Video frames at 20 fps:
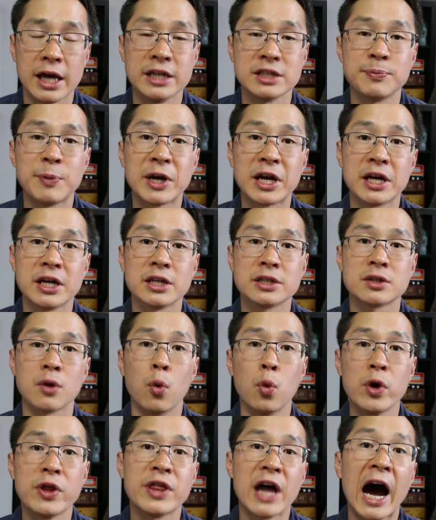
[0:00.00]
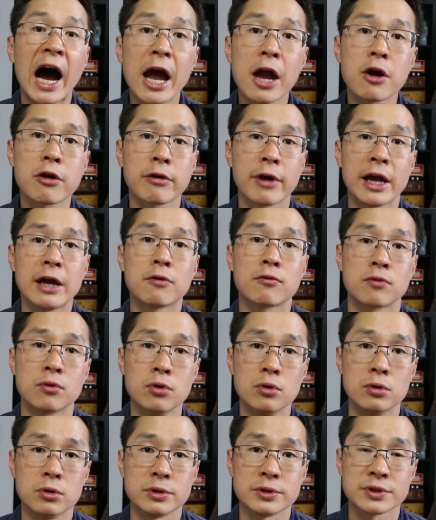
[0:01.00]
is because with I R A
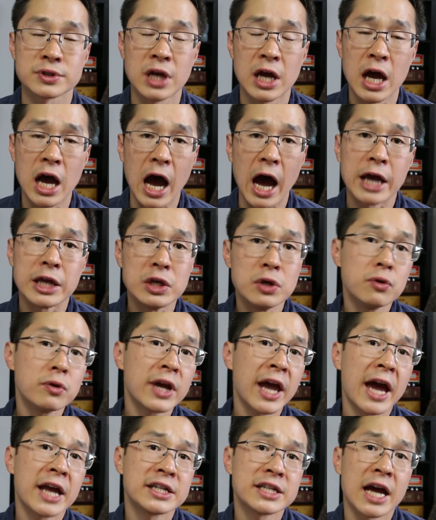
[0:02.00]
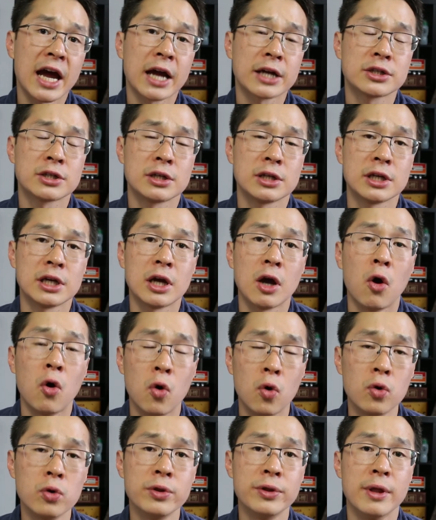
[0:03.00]
rules, uh, you can't actually
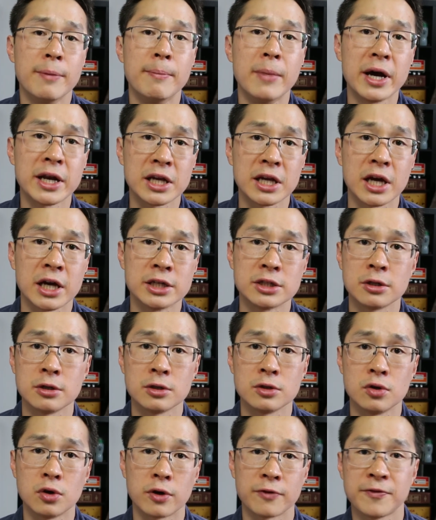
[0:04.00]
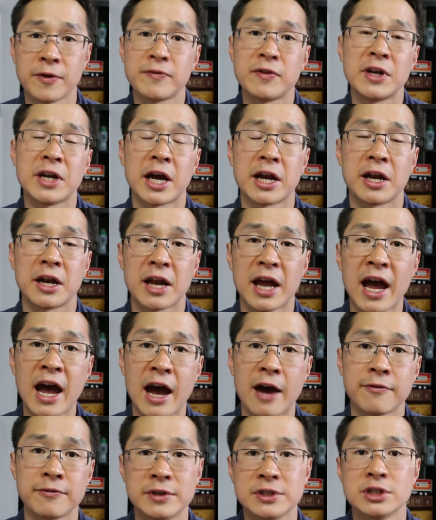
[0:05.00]
hold the money until you're fifty-nine and a
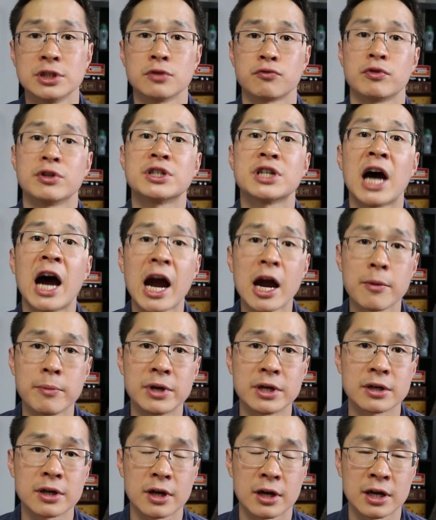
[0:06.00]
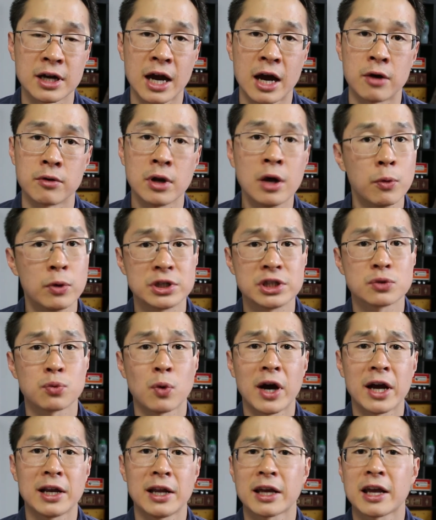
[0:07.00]
half. This is a retirement account, which is
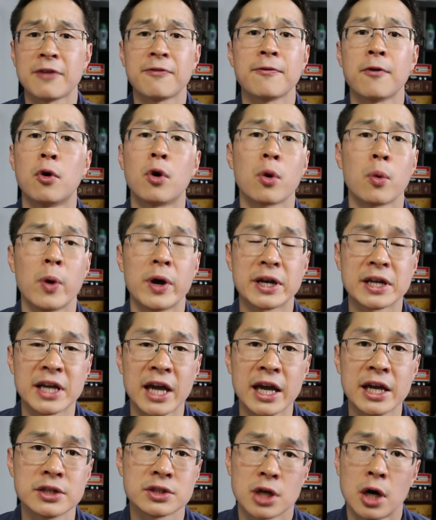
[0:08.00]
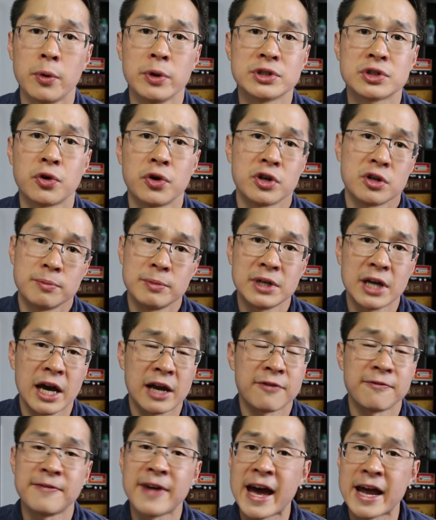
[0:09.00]
why like a four oh one K is always going to be
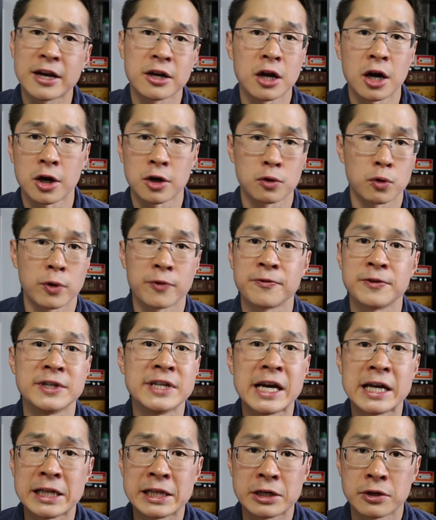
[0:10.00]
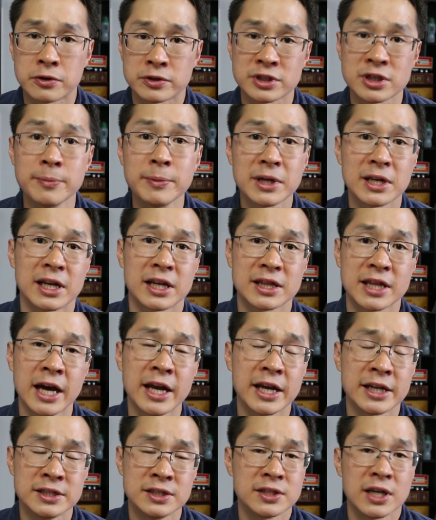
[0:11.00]
at a Vanguard or a Fidelity or something like
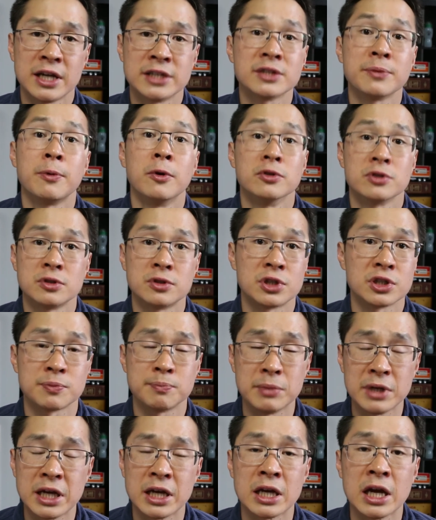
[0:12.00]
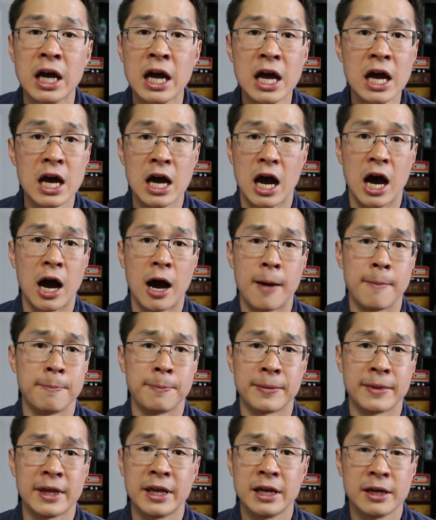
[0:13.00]
that, and, as opposed to just being
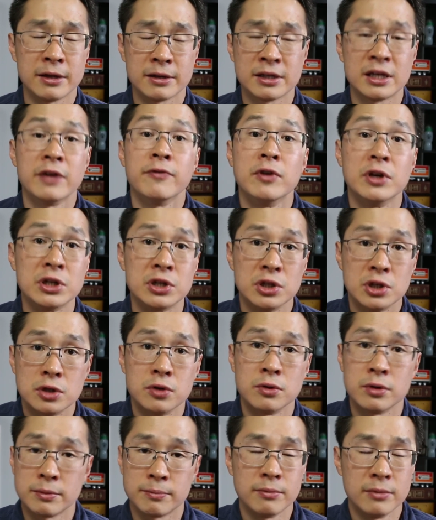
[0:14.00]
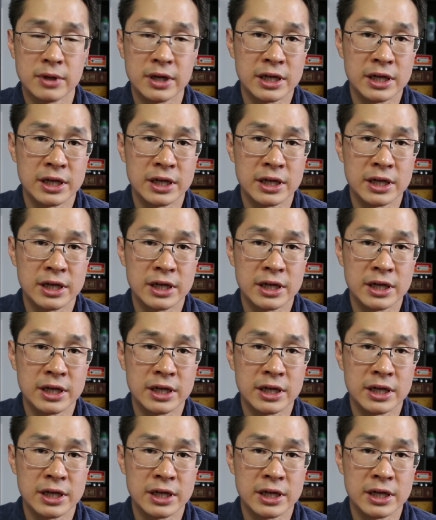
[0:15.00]
um, given to you